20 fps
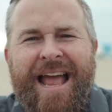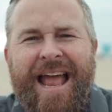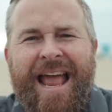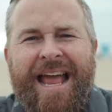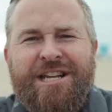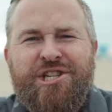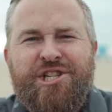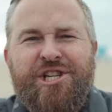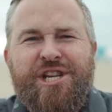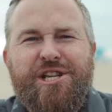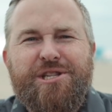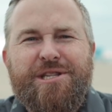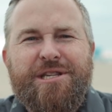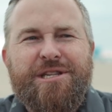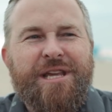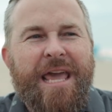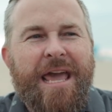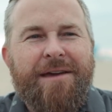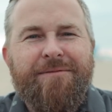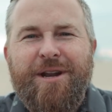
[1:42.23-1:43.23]
And she
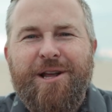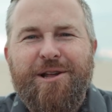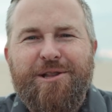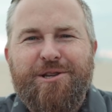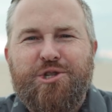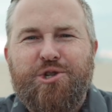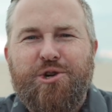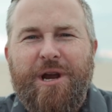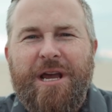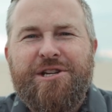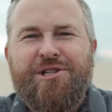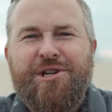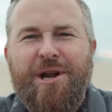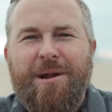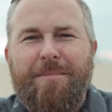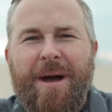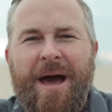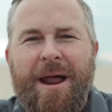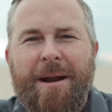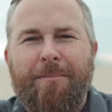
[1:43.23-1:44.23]
gave an illustration
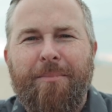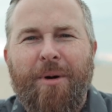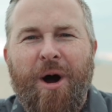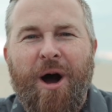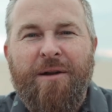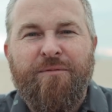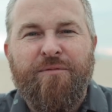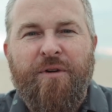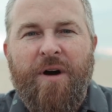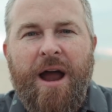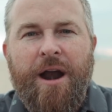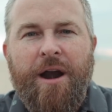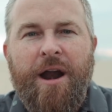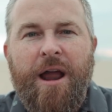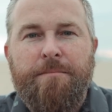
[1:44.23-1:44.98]
about a bonfire,